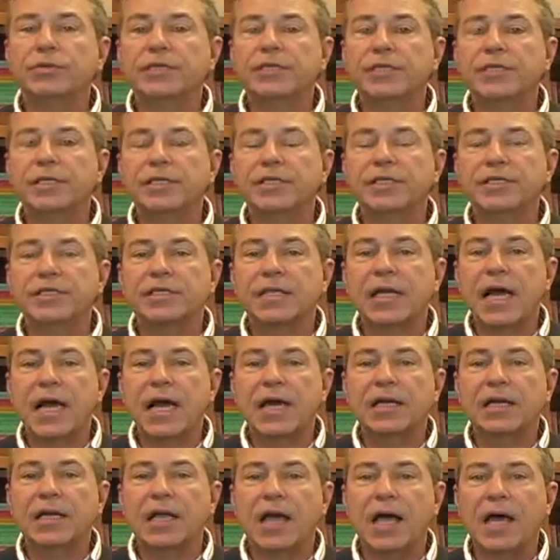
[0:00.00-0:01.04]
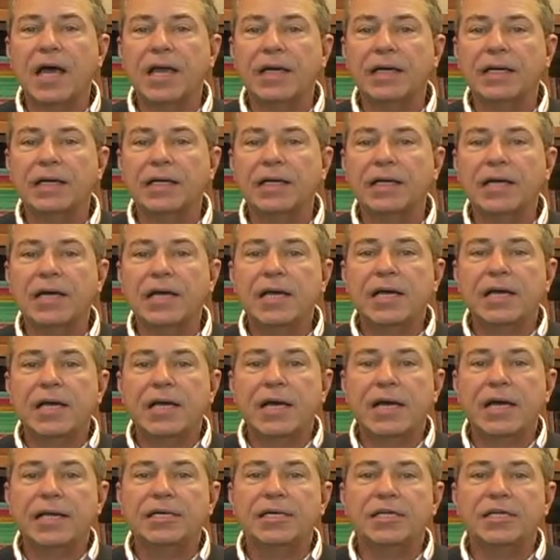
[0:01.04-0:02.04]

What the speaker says: see this online at